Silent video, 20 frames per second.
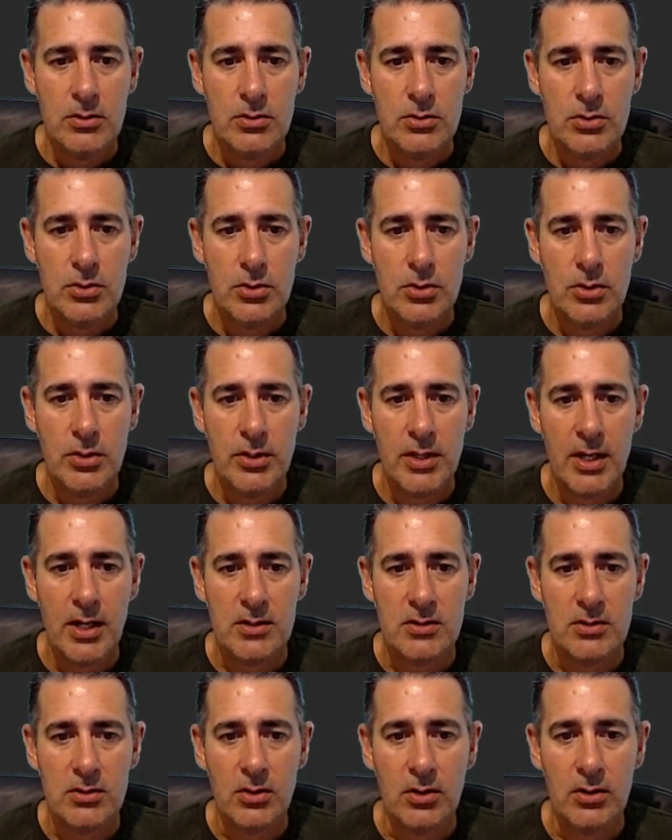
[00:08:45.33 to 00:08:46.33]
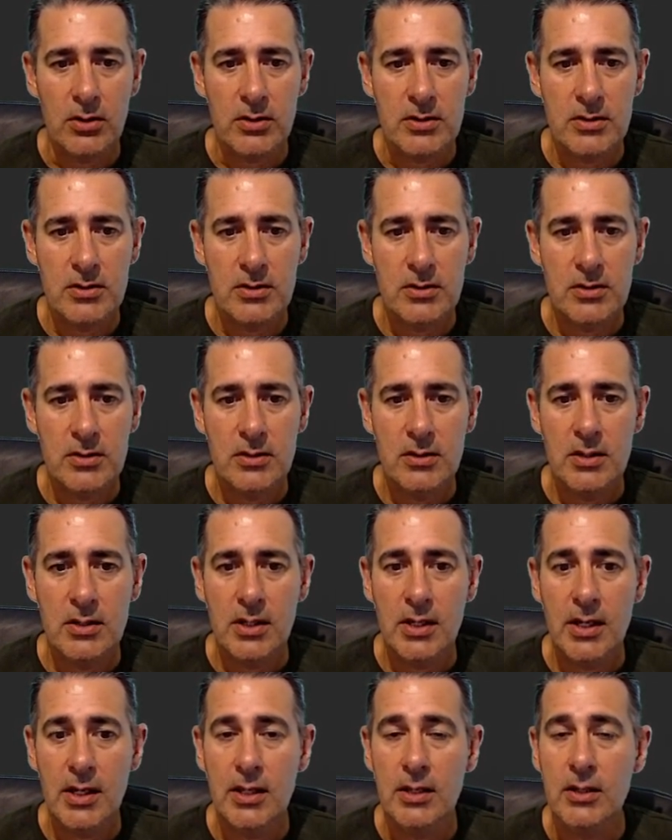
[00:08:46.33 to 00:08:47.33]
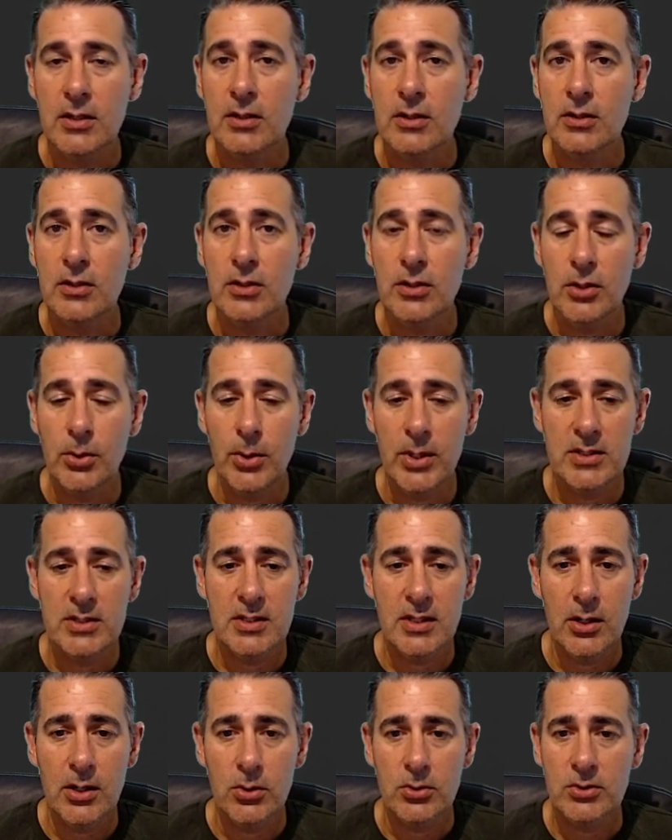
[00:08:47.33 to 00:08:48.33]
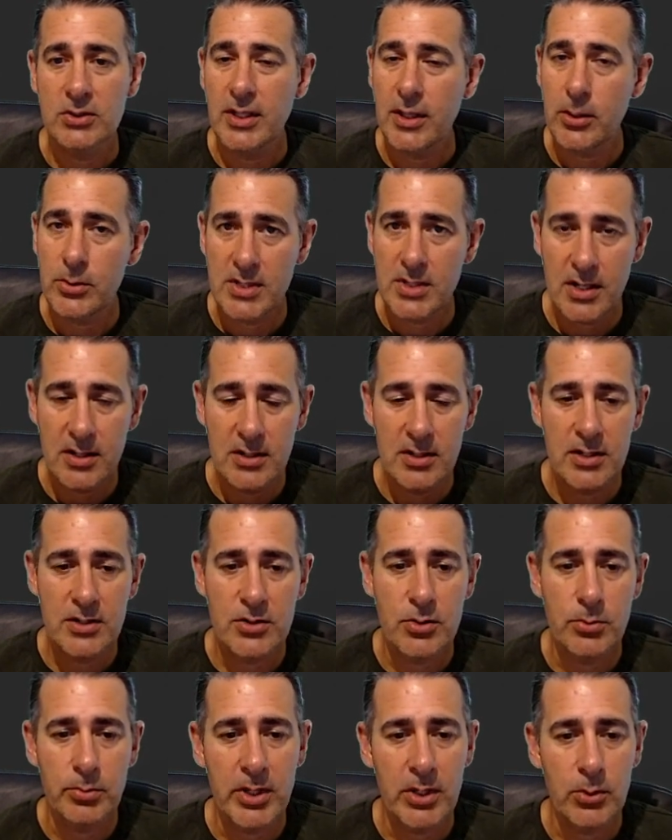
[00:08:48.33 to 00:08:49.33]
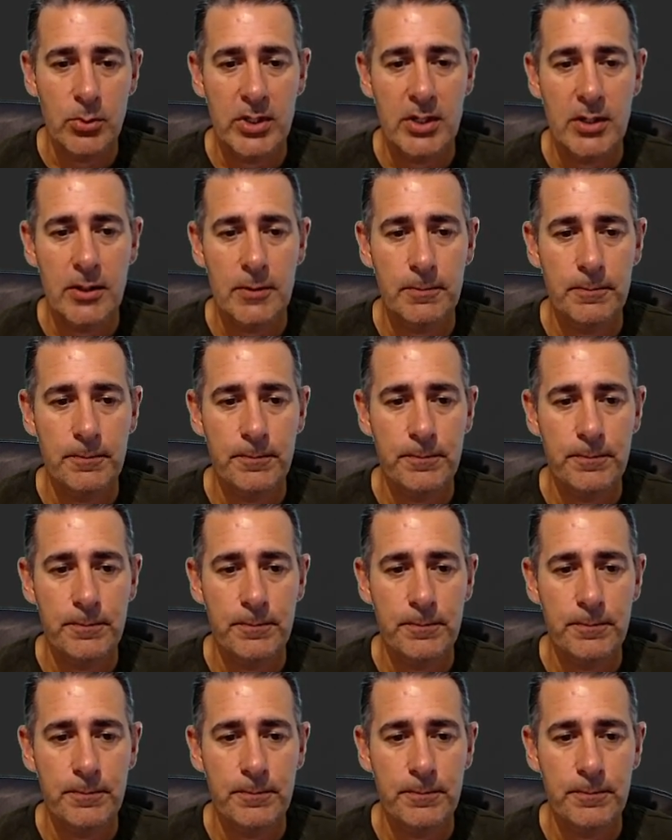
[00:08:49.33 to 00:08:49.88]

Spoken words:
$2,000 in USDL. So that was that initial mint we done.